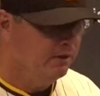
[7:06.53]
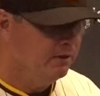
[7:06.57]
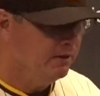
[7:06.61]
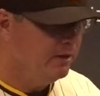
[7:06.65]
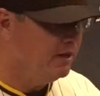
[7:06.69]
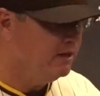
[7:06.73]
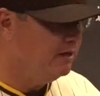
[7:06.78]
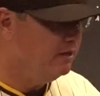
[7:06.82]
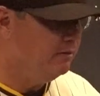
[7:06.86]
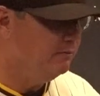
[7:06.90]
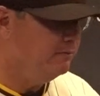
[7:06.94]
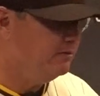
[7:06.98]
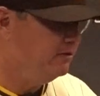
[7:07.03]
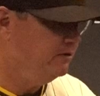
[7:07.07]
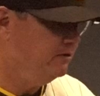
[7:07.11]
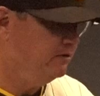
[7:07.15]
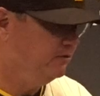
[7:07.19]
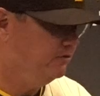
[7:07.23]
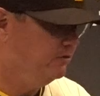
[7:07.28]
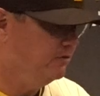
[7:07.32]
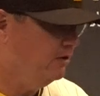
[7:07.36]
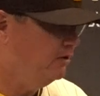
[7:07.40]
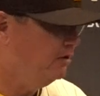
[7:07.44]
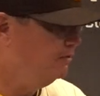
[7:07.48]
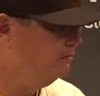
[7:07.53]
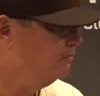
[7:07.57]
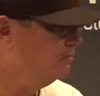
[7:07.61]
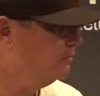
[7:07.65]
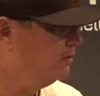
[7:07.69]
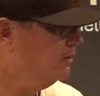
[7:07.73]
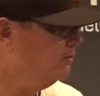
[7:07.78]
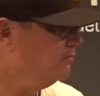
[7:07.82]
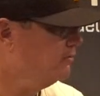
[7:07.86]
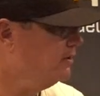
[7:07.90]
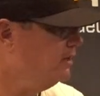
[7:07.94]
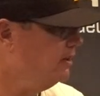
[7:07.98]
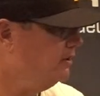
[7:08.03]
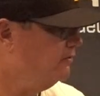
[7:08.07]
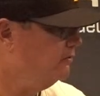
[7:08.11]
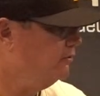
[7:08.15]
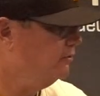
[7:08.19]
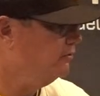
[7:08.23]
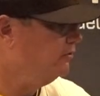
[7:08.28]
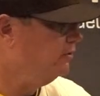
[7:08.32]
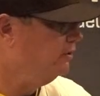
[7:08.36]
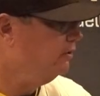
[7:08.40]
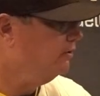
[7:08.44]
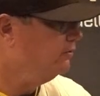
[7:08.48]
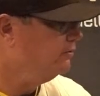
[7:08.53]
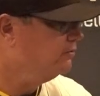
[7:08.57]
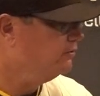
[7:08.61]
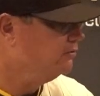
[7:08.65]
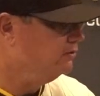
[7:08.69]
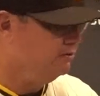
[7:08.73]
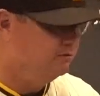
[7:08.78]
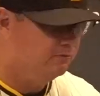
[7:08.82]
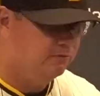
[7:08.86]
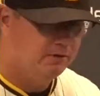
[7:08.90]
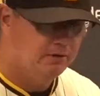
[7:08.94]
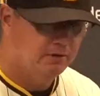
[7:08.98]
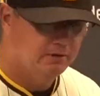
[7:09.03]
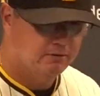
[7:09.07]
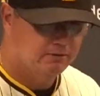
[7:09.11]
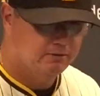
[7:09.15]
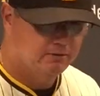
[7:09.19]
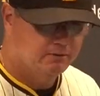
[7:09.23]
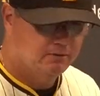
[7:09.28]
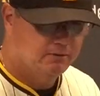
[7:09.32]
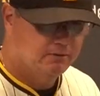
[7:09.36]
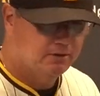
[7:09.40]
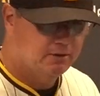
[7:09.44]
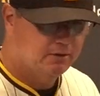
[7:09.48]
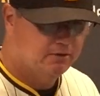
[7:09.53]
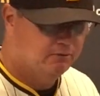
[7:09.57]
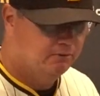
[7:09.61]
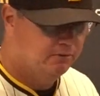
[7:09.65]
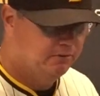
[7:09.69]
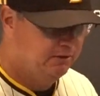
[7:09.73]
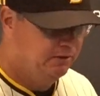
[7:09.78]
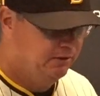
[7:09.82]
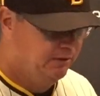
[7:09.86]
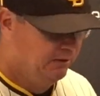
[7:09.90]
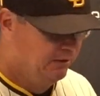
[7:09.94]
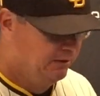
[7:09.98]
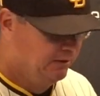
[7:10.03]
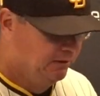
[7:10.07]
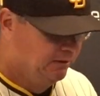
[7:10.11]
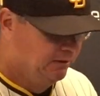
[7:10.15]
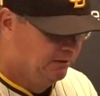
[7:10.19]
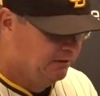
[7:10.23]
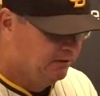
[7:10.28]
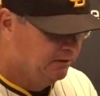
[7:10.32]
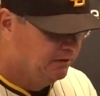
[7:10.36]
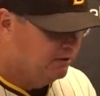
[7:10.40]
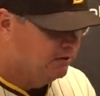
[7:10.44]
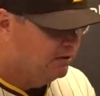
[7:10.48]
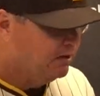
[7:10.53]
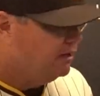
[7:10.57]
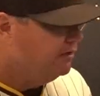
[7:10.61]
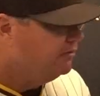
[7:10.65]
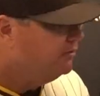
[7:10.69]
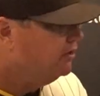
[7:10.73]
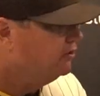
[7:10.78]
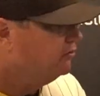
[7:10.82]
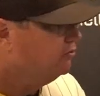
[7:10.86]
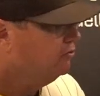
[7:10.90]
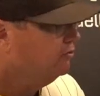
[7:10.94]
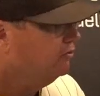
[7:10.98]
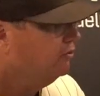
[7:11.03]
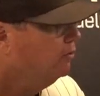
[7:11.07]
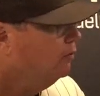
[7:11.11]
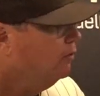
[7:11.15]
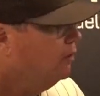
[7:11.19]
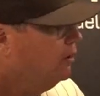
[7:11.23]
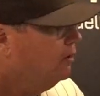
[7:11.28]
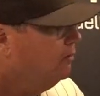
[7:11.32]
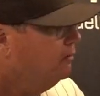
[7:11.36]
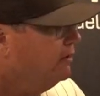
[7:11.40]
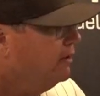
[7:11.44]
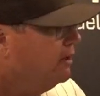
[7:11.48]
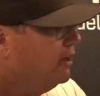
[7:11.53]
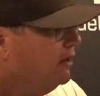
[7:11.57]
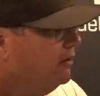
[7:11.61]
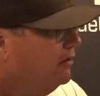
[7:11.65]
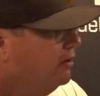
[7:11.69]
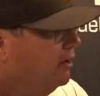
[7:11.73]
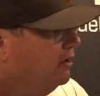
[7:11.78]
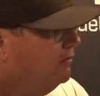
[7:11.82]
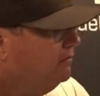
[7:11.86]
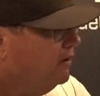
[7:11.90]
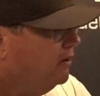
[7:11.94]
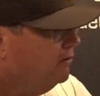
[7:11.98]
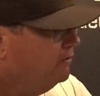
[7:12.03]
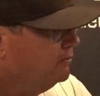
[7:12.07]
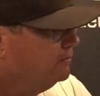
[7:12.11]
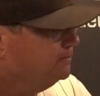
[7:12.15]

Yeah, I mean, it's all comes down to the results. We didn't, you know, we did a lot of things really well, but not enough of